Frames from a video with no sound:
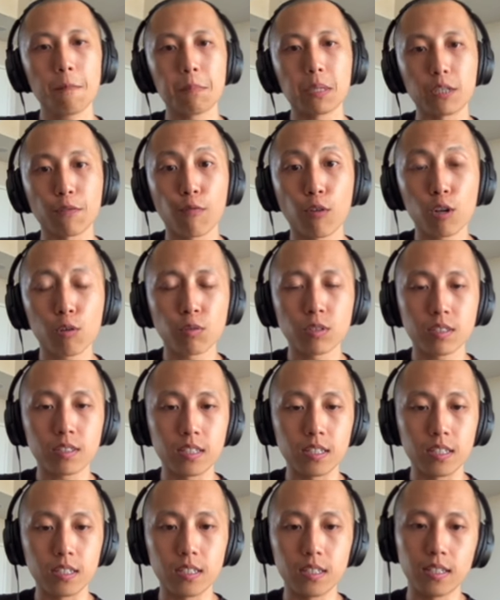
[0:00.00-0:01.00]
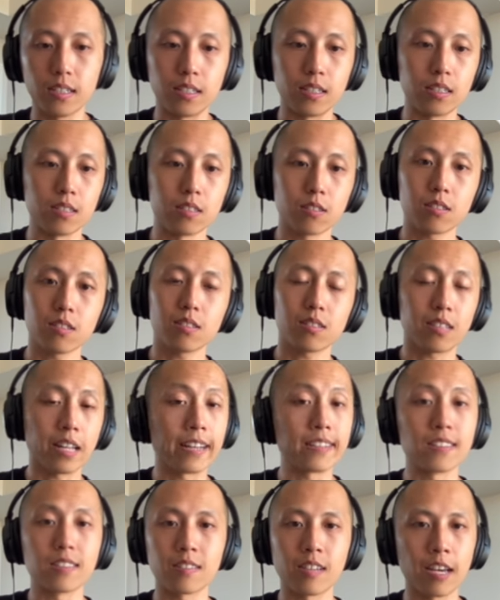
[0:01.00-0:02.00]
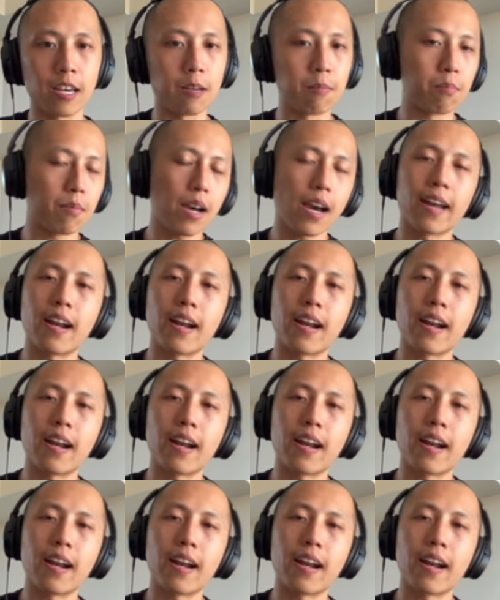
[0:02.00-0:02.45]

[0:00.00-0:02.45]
but the frequency is staying the same.